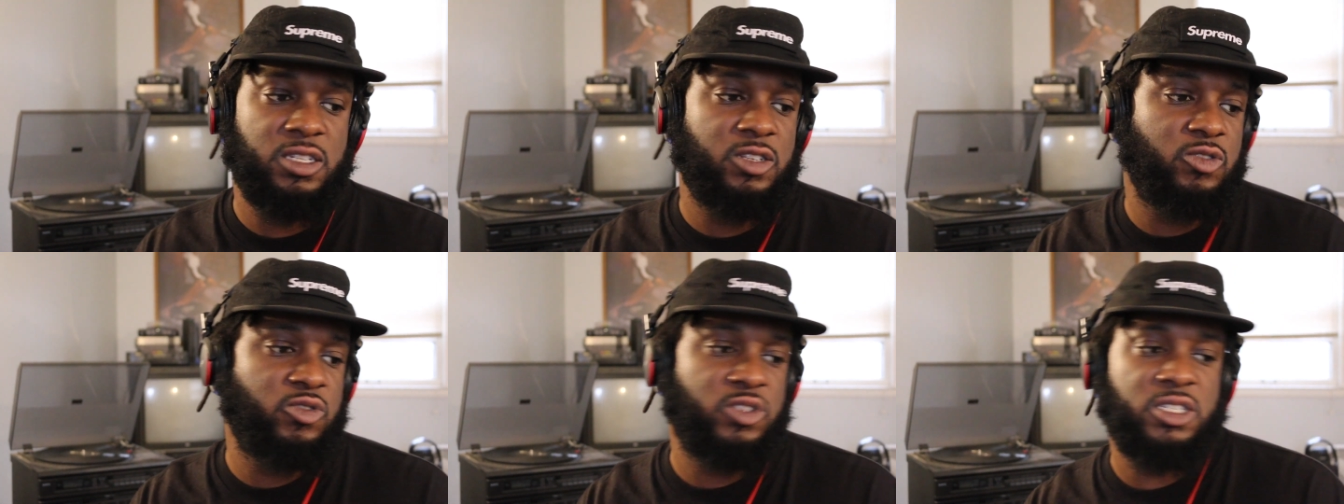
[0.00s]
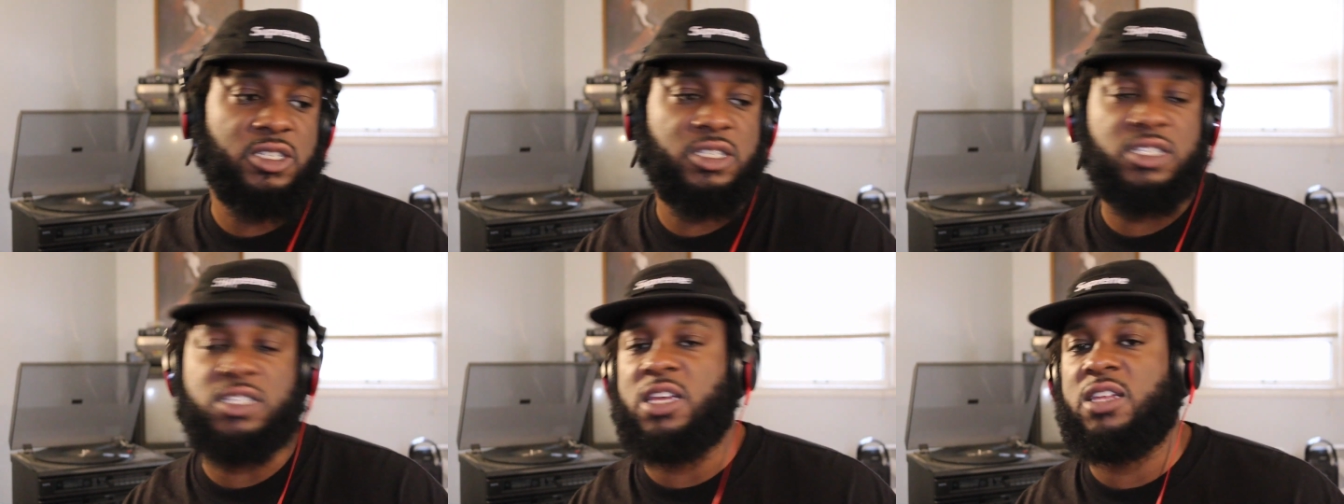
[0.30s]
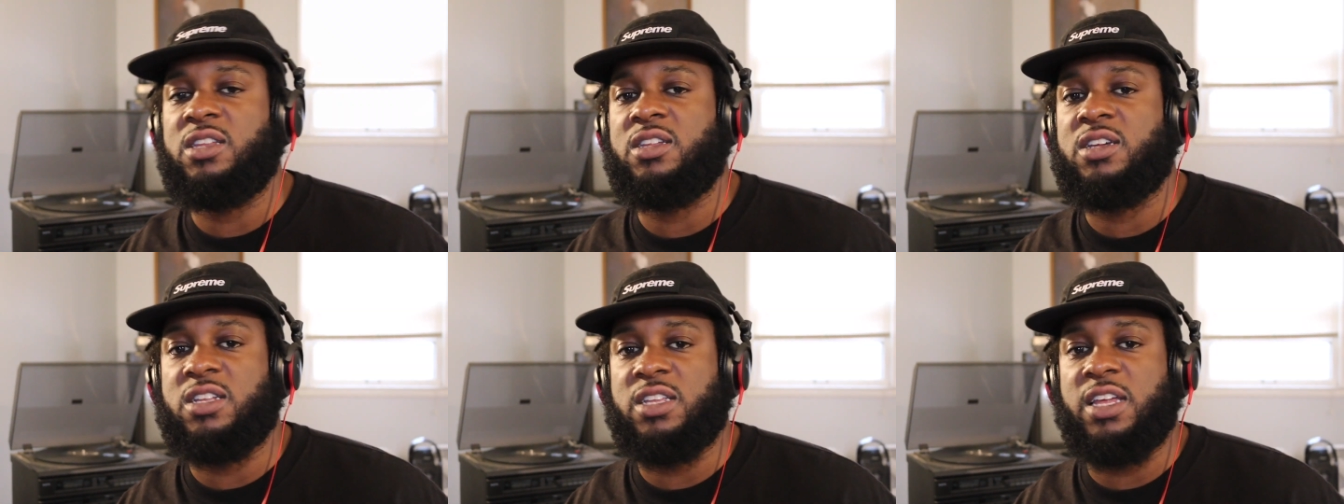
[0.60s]
and it was just
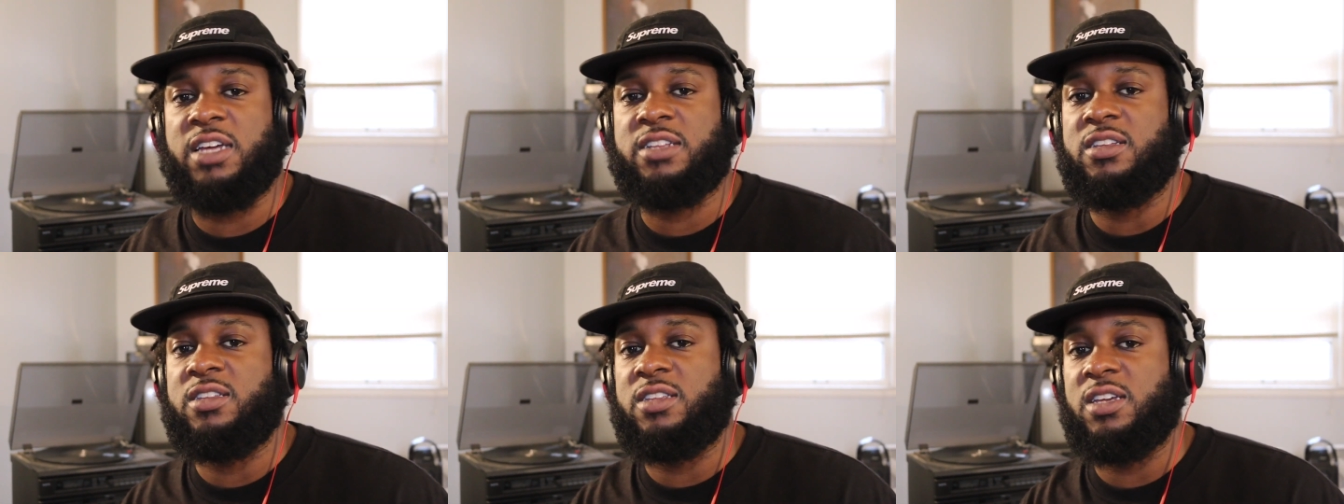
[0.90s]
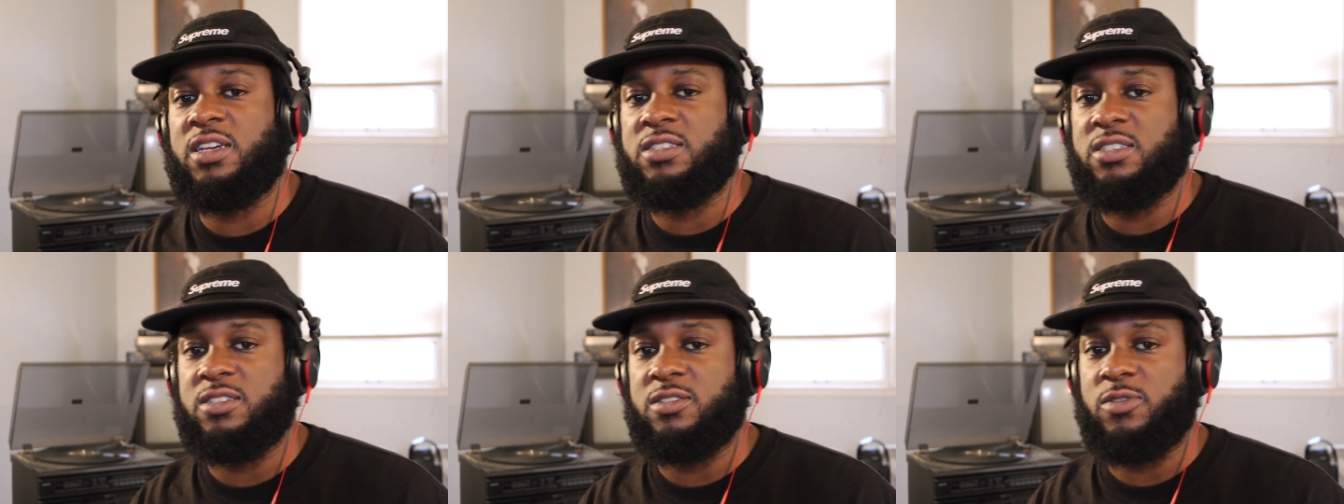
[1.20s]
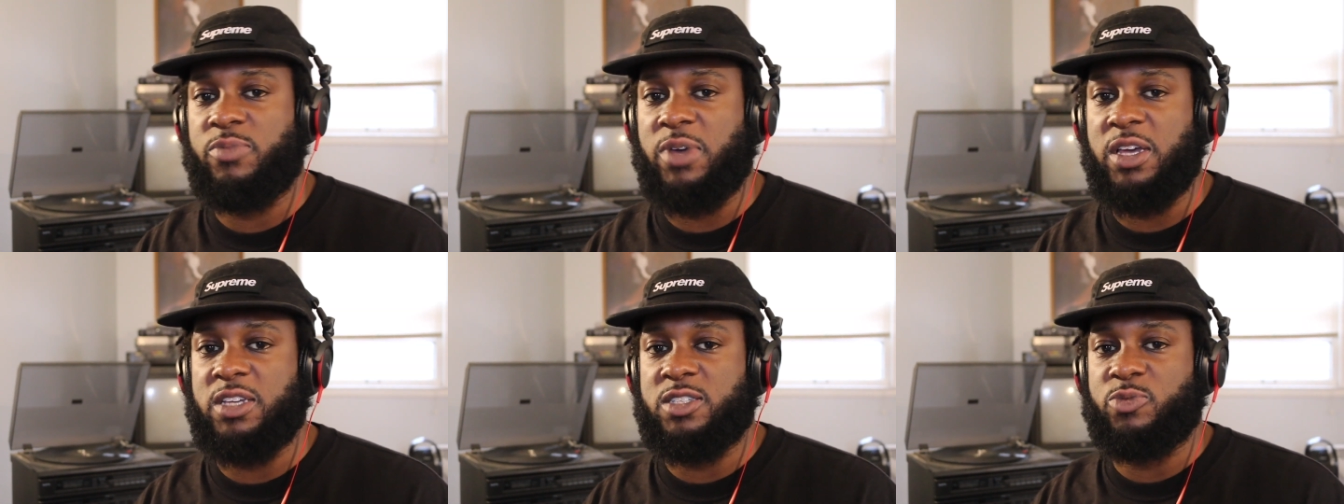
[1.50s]
sitting collecting dust in
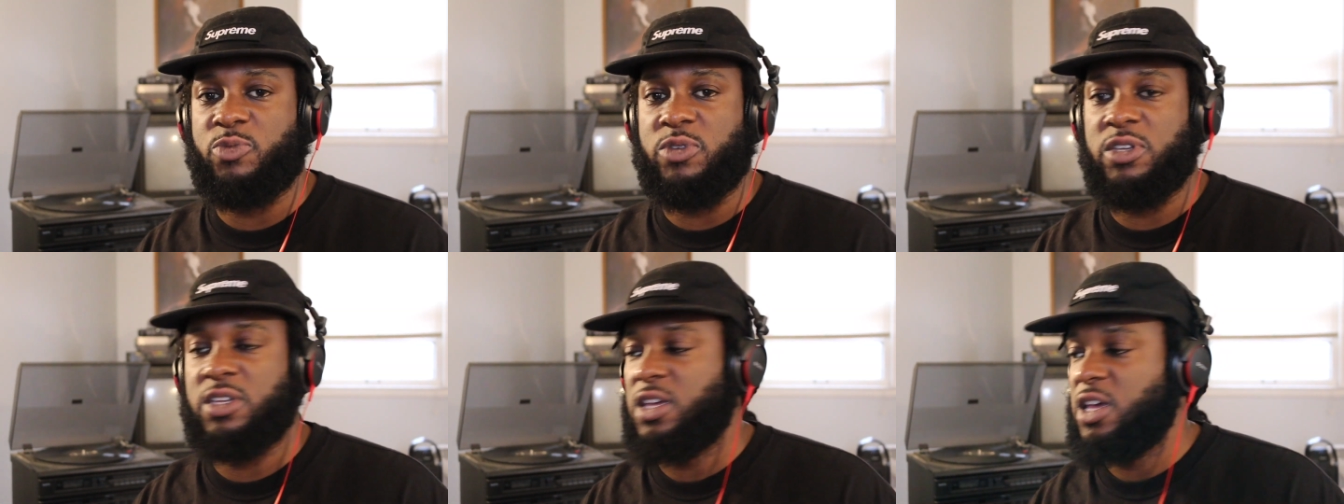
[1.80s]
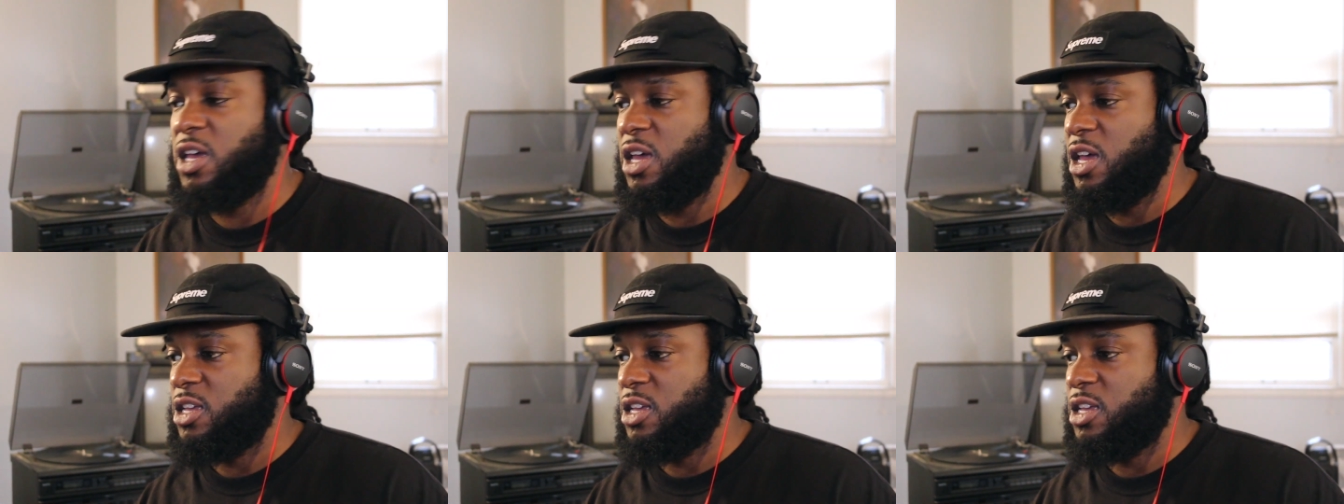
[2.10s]
the basement.